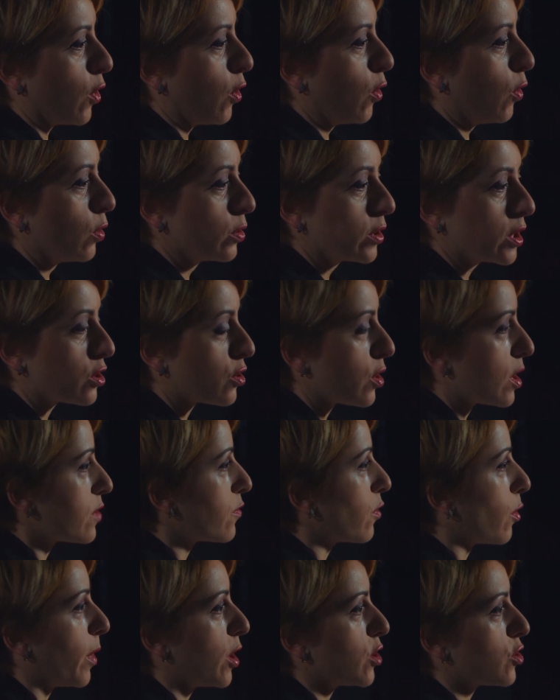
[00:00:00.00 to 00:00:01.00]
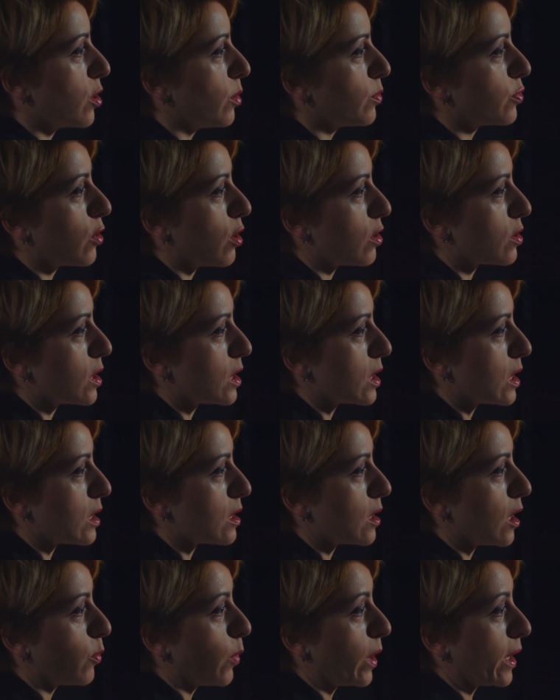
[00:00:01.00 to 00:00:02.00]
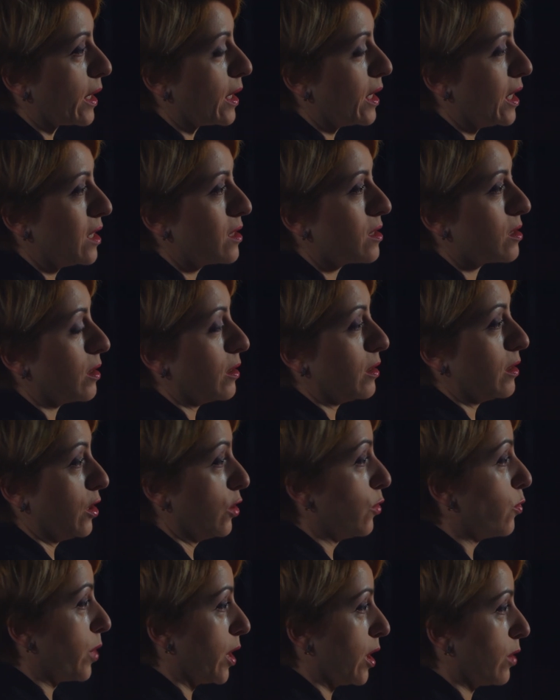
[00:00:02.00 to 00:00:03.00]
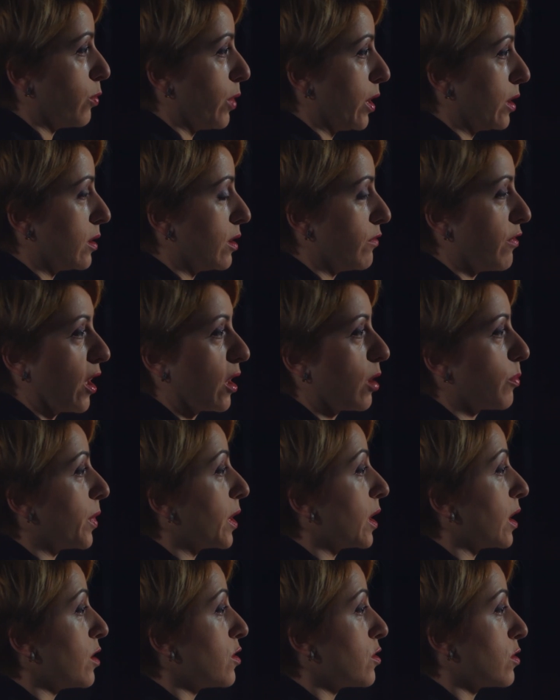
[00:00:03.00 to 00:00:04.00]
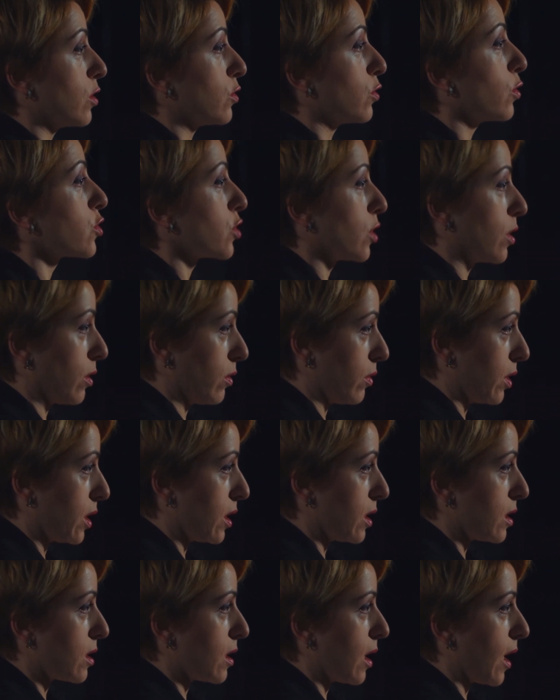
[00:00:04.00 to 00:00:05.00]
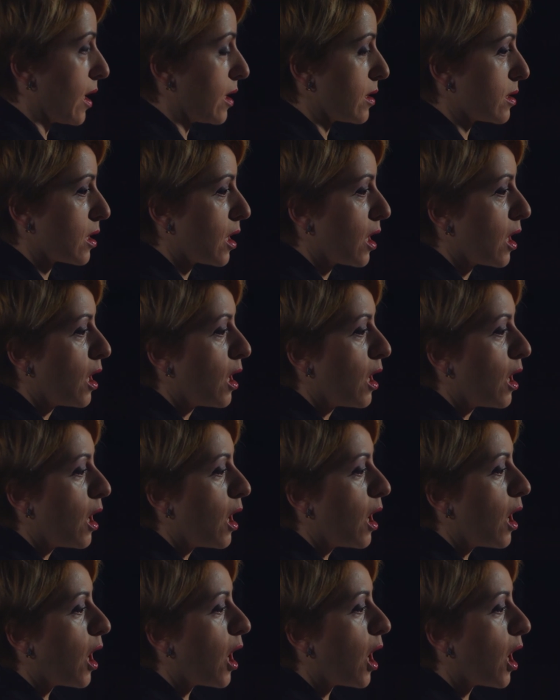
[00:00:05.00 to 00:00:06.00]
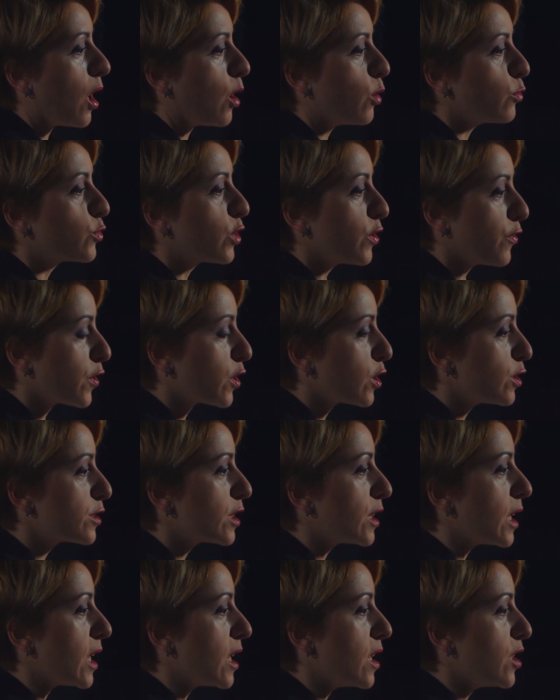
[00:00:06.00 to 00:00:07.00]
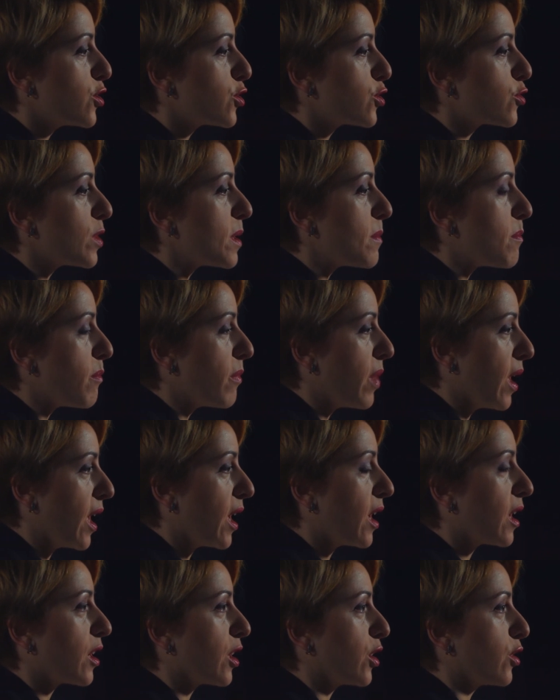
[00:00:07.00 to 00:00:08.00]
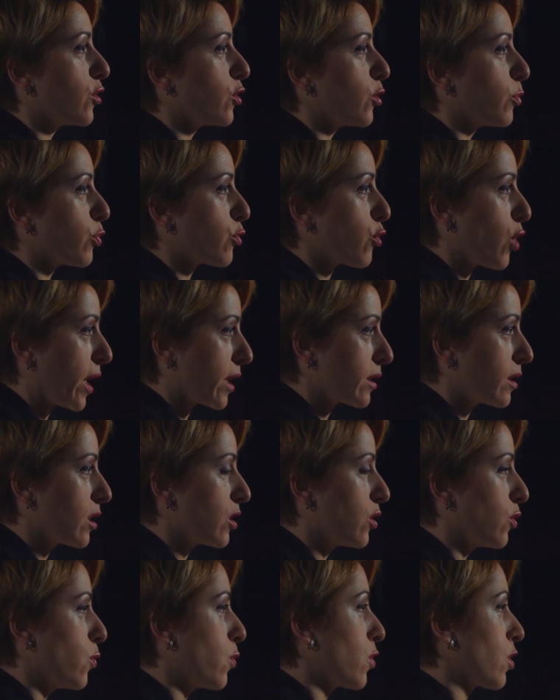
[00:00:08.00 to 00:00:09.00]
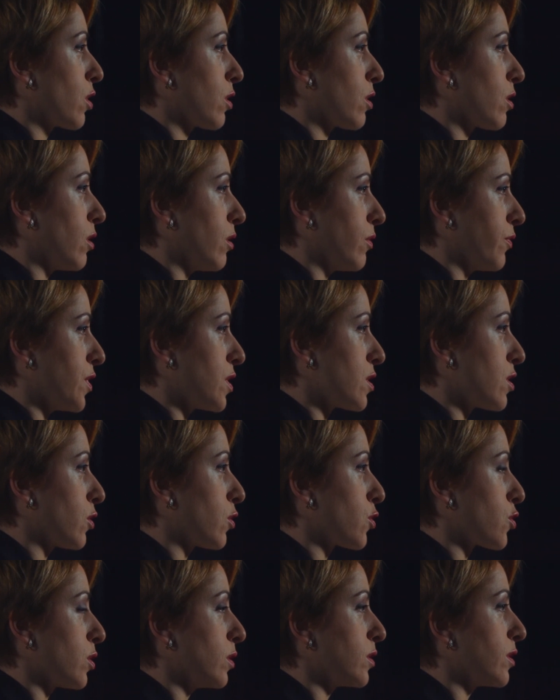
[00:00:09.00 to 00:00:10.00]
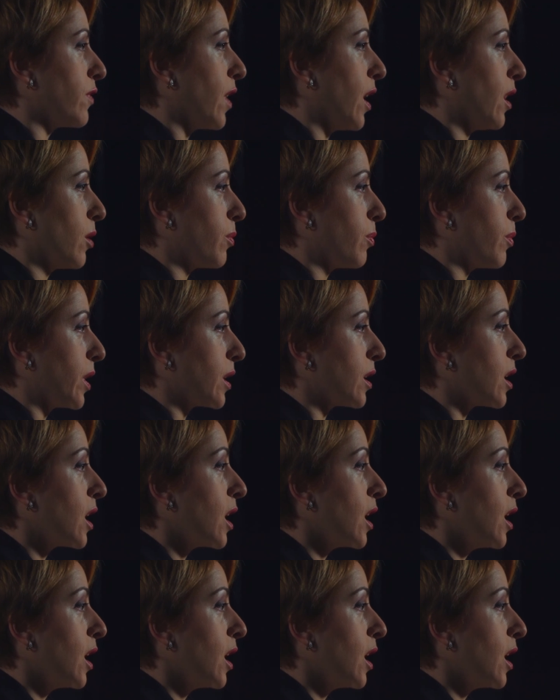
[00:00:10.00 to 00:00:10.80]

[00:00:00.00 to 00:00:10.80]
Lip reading: all the transformational processes that one needs to deal with when developing institutionally the states, how difficult it is to embed into practical work of institutional development